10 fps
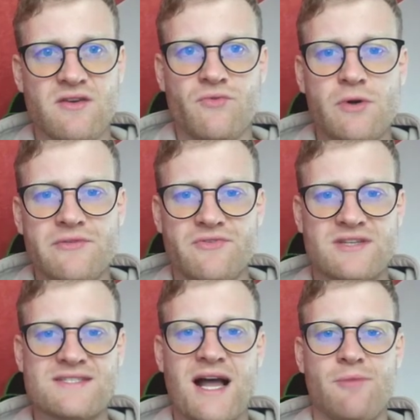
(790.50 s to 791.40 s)
the Wolf
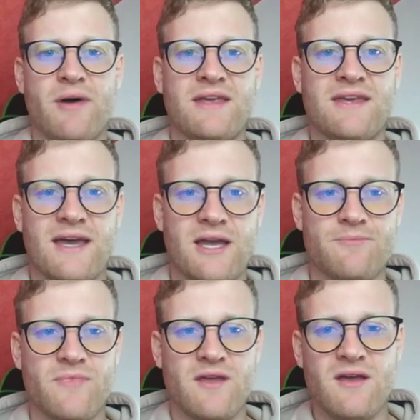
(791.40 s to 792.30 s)
Scalper EA.
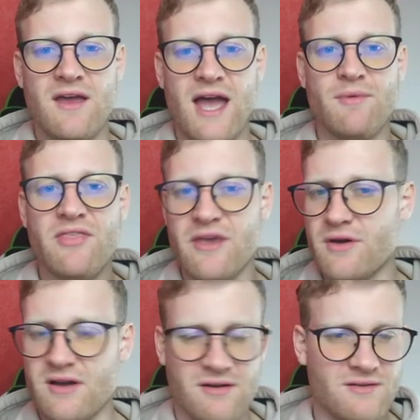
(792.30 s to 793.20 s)
I mean,
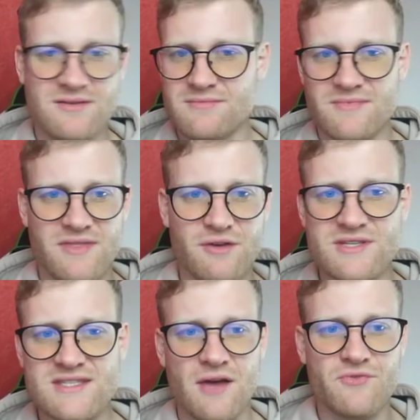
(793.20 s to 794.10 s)

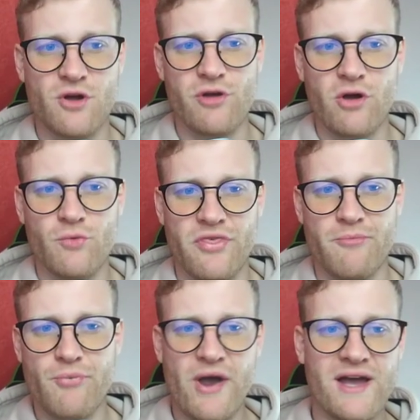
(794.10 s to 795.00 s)
there's stuff going on with the
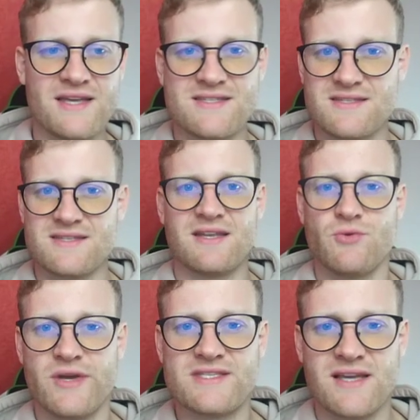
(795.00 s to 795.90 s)
price. It's
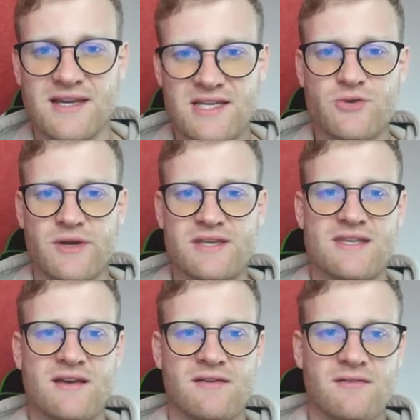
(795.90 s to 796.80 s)
increasing and
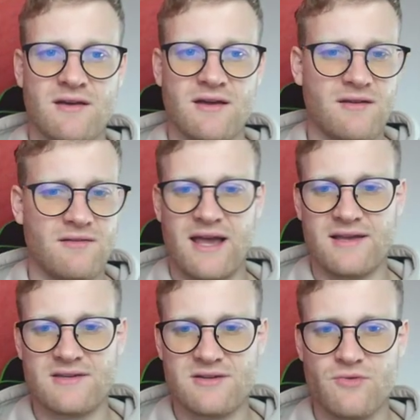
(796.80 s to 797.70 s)
decreasing
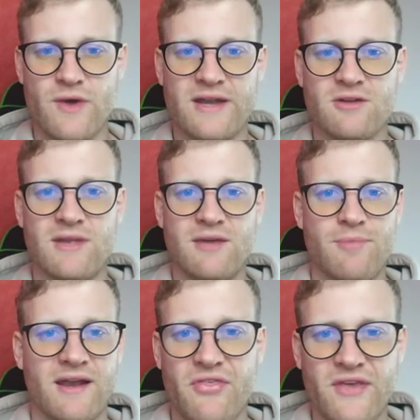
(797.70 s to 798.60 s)
like randomly,
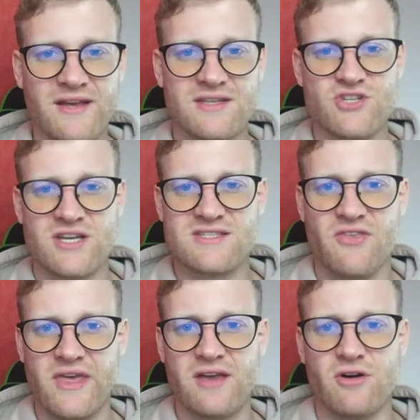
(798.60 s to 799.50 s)
but I think it's just a
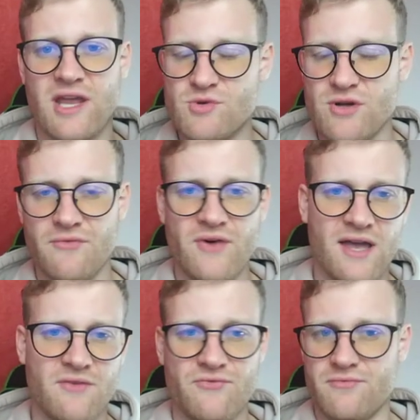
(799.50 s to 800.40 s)
thing on
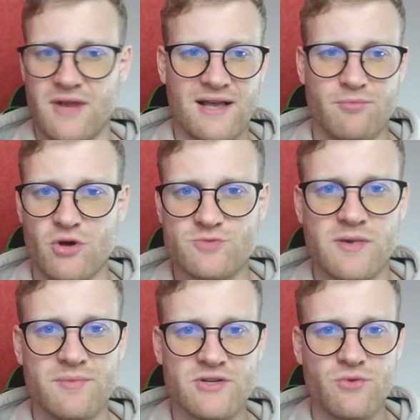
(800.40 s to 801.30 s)
MQL5, like most
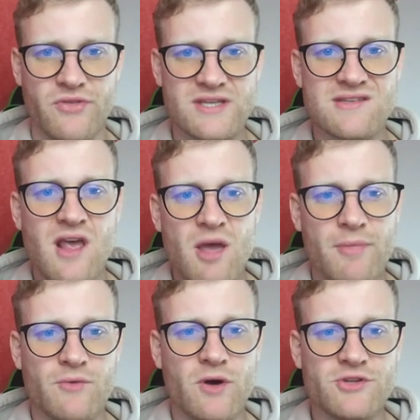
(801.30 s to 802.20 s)
people do this.
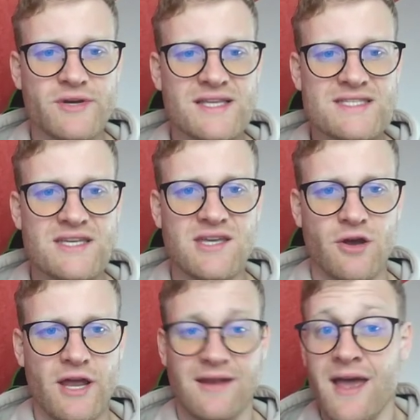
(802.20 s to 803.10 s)
But what you can see
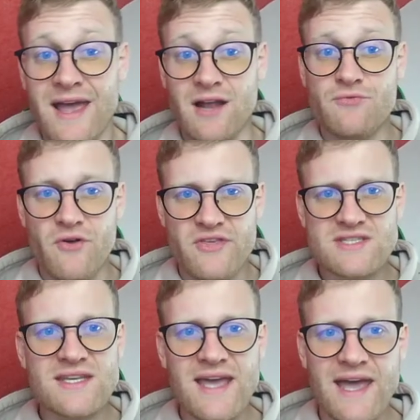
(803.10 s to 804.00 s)
here, and for
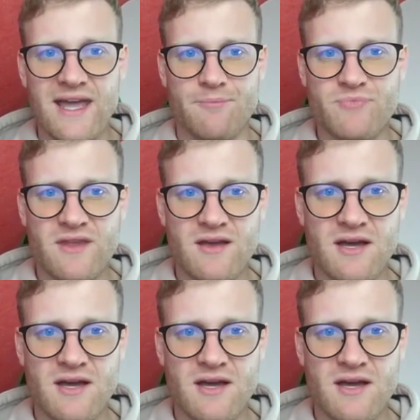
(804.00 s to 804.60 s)
this EA,